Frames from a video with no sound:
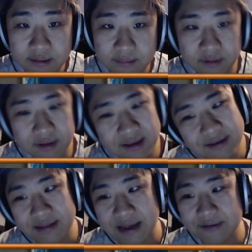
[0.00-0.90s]
He
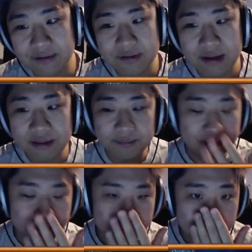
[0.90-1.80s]
doesn't have another death, but
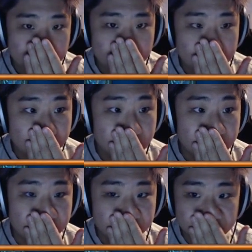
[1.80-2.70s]
he might be
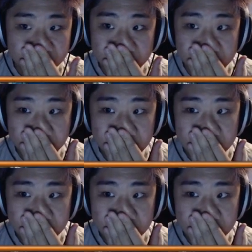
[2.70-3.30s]
getting it from...